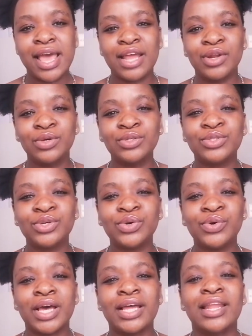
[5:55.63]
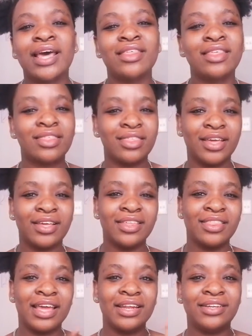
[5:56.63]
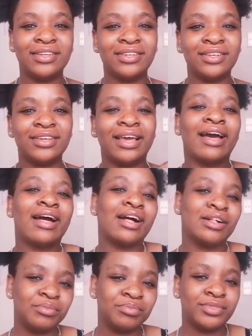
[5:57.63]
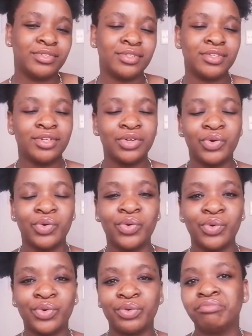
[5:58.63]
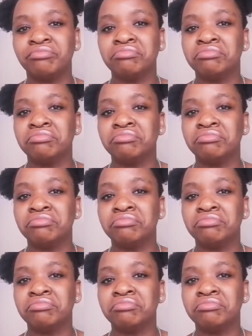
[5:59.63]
and also another thing that helped or